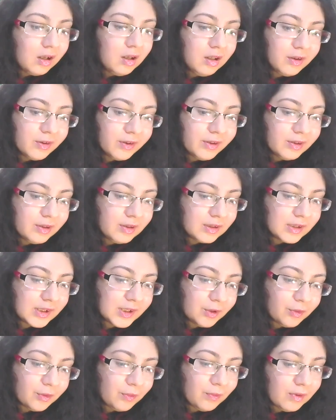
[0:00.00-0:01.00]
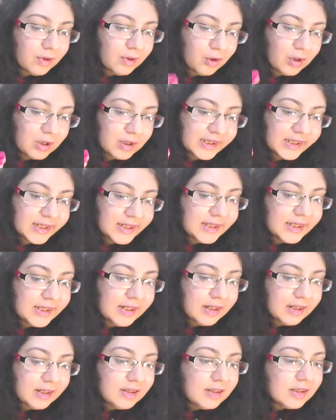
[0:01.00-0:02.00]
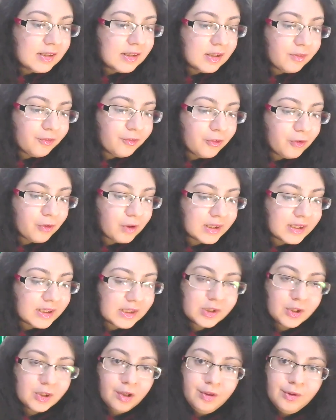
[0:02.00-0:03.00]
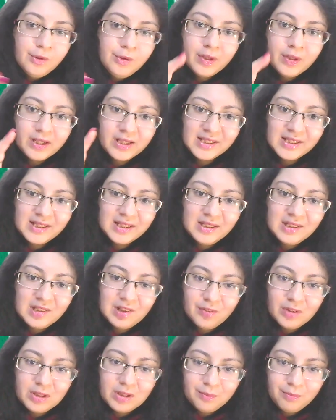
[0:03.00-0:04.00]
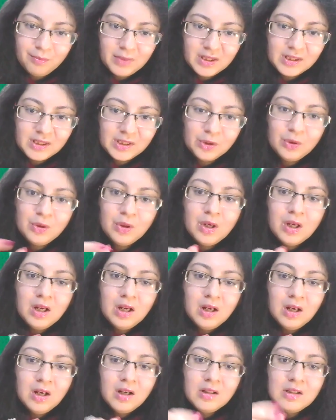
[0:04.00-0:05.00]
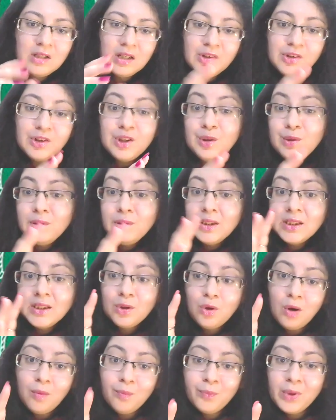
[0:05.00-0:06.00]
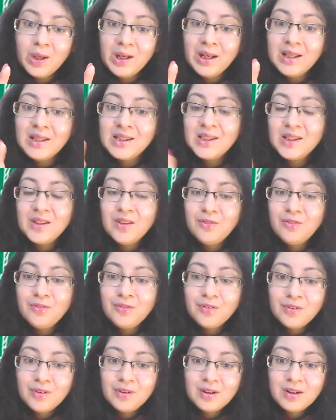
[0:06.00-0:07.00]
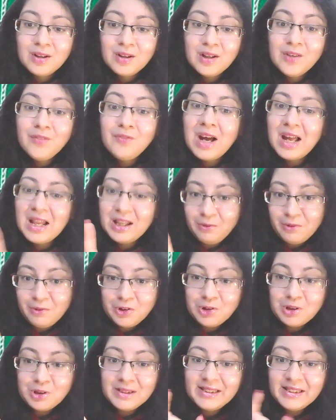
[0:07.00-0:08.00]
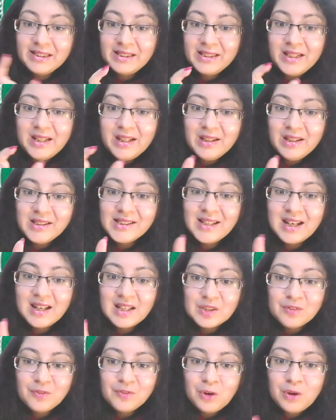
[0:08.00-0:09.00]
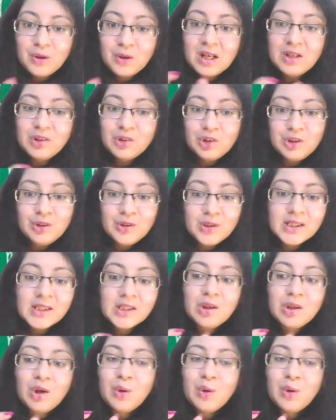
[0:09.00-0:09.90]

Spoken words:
CCE focuses on holistic development. So continuous comprehensive evaluation. CCE stands for continuous